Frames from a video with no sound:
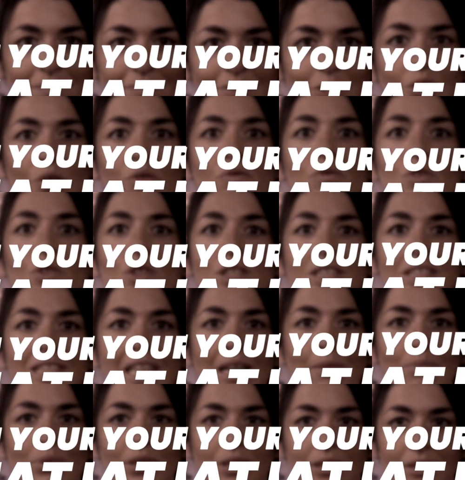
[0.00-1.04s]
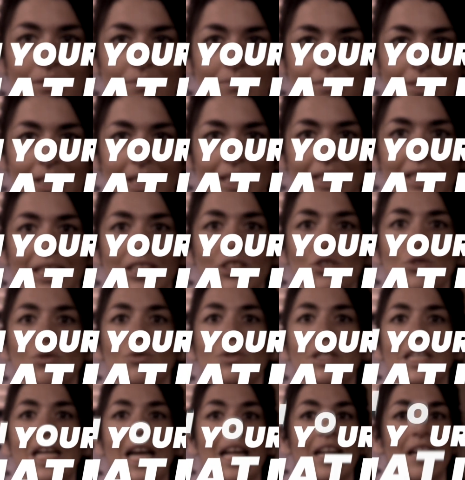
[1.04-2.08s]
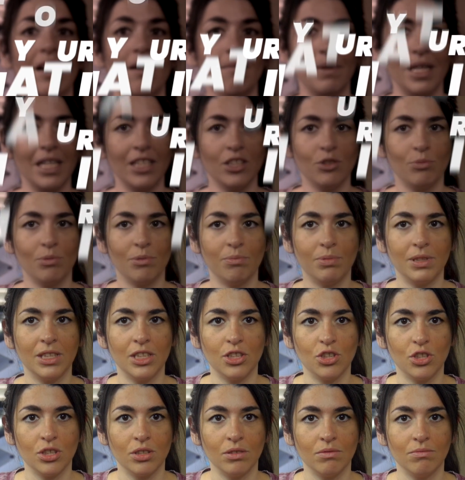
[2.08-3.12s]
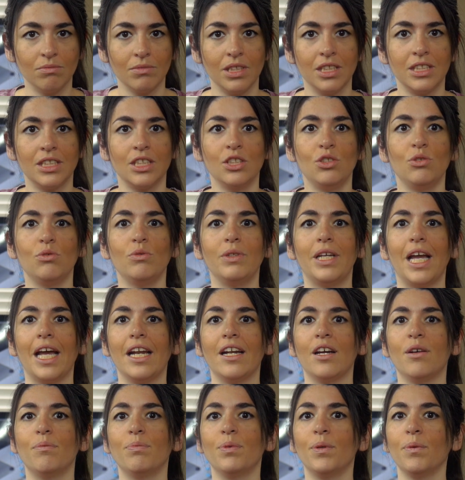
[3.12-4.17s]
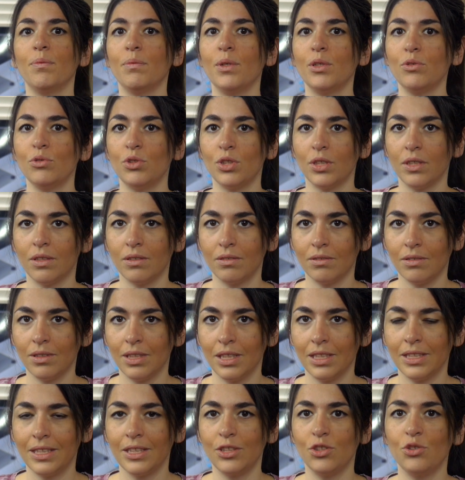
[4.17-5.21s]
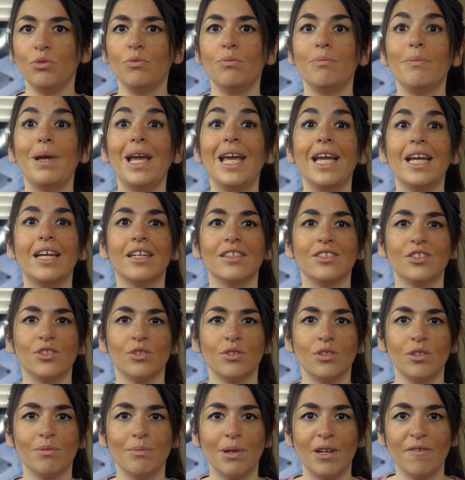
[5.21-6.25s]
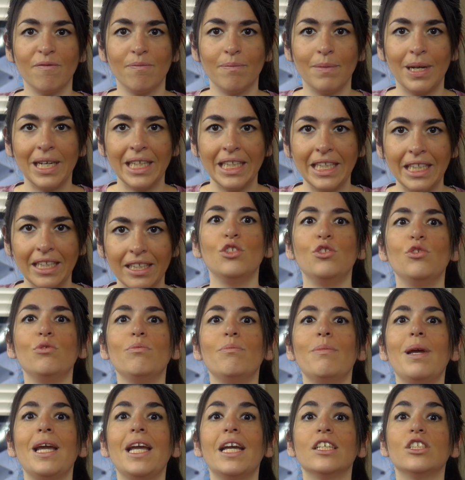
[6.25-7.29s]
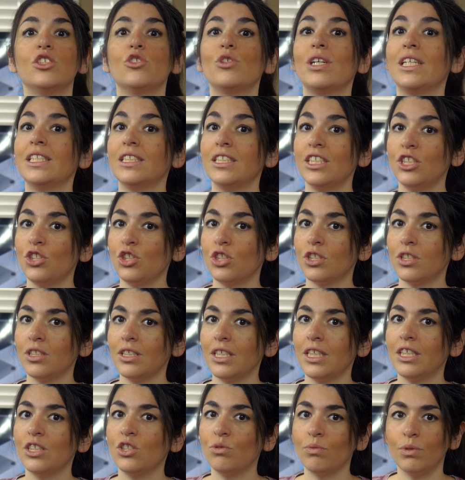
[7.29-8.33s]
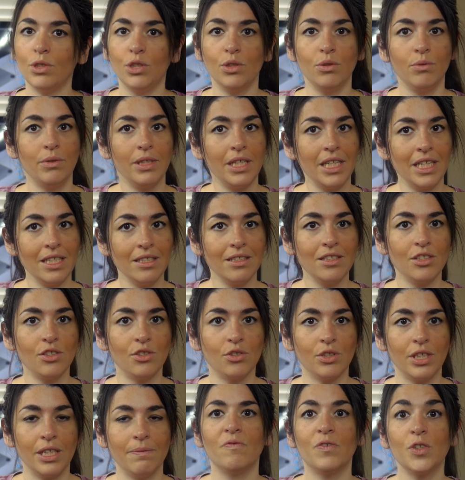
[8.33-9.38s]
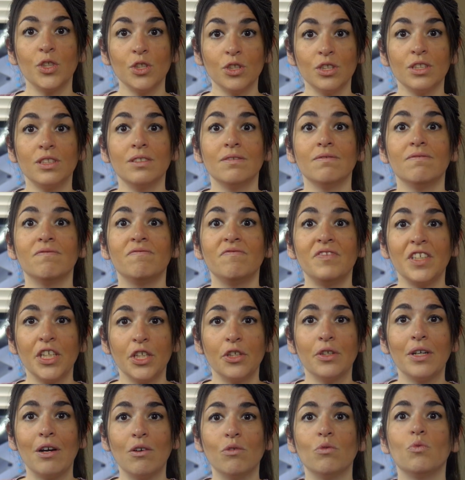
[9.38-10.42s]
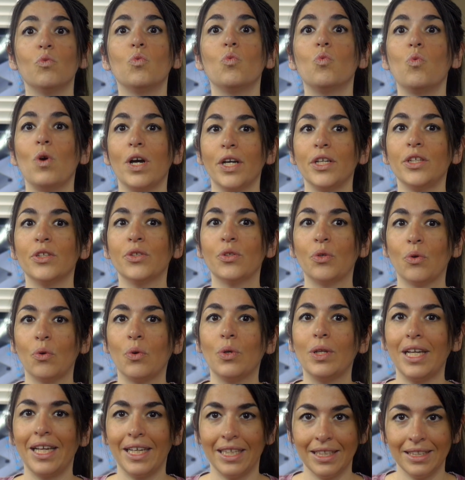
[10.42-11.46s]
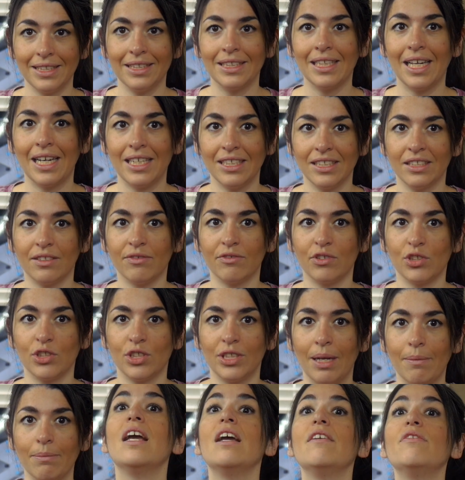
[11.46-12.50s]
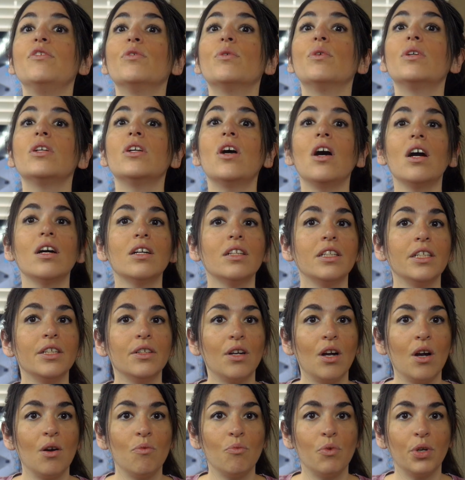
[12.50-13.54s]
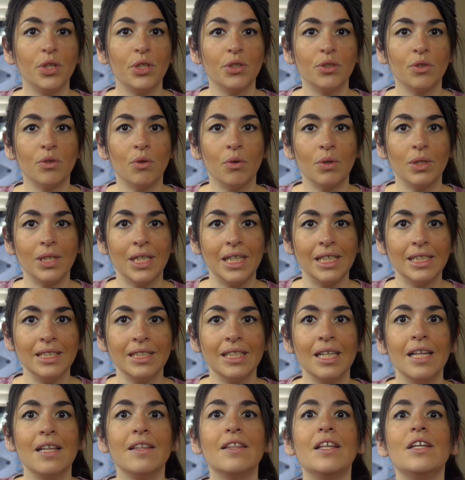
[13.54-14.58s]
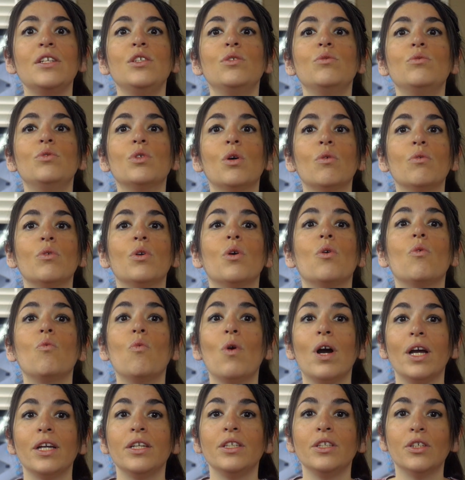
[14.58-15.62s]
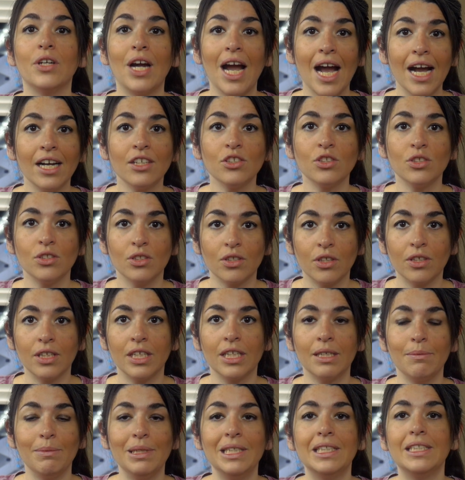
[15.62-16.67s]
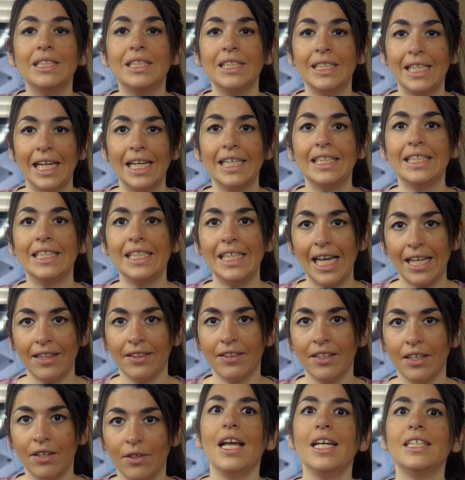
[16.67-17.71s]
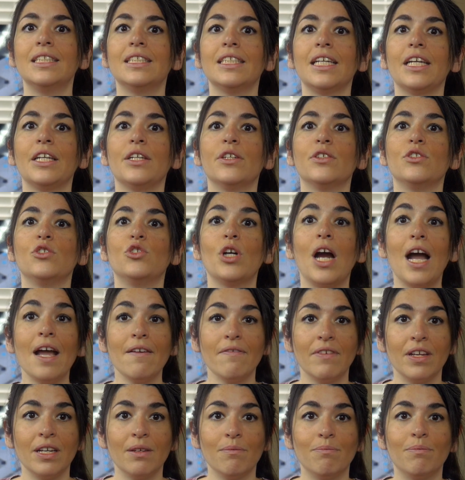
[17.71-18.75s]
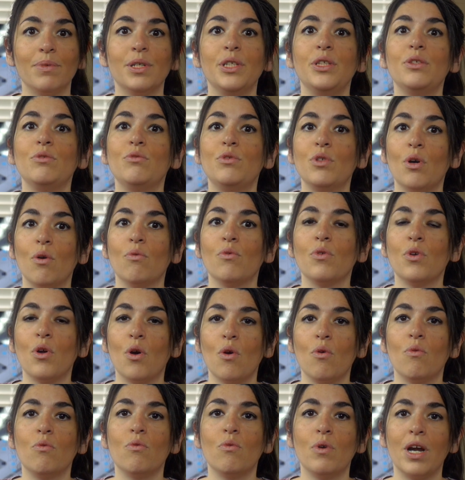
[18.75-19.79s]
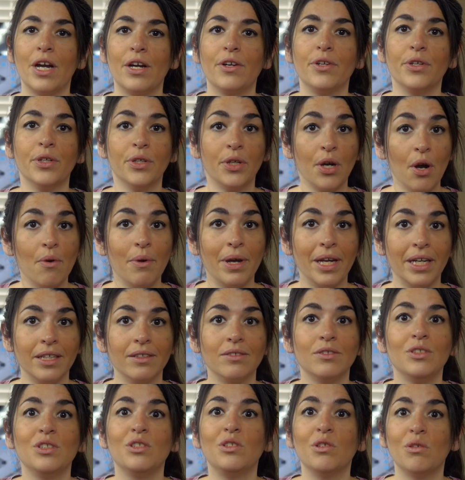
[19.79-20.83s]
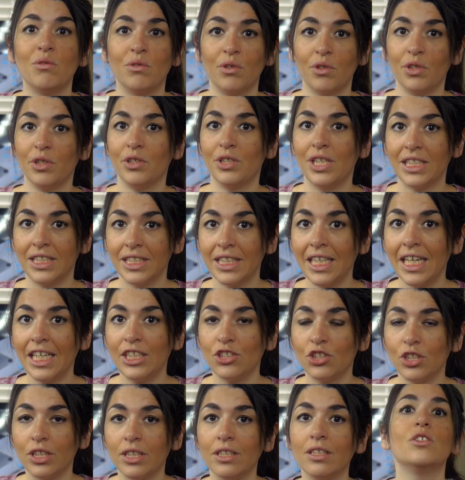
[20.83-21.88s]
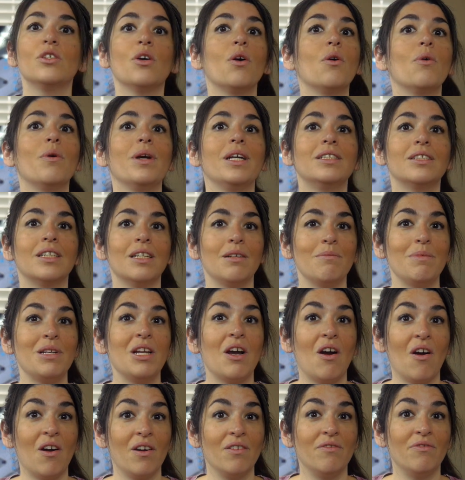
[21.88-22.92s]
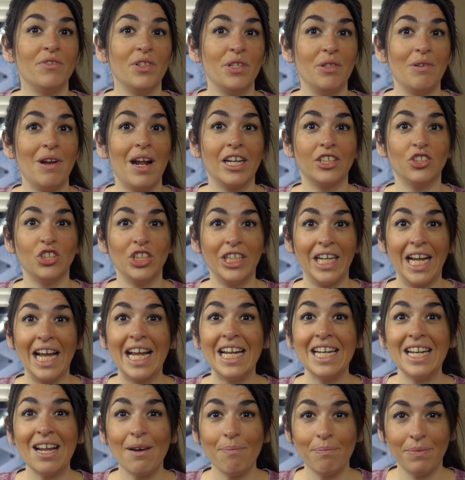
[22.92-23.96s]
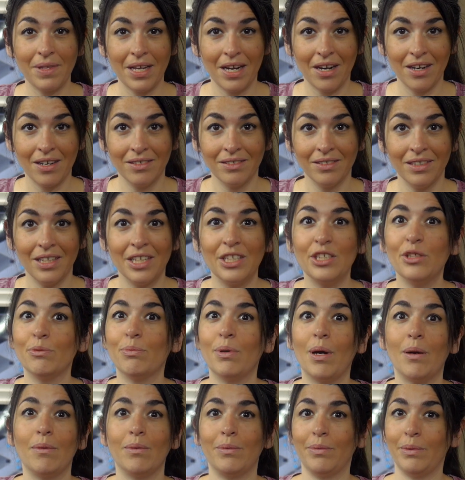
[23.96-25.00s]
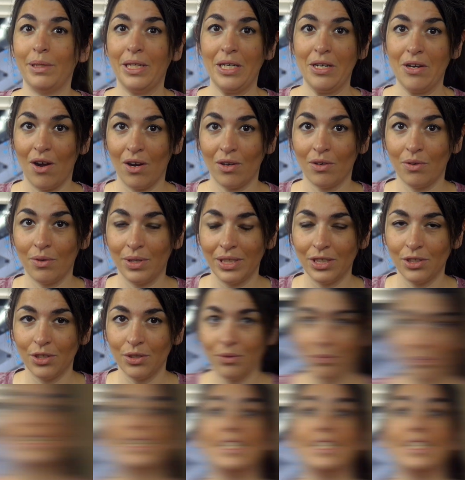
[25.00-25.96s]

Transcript: So for example, is it to get a management position? Is it to get a promotion? Is it to make a certain amount of money? To make a transition into a new industry? First, figure out what your goal is. That is the first step. If you are not clear on what your goal is, then you don't know what your actions are going to be to take to get there. It's like you're driving, but you don't know where you're going. You don't know your destination. So it's going to be hard for you to actually end up there, and you're probably not going to.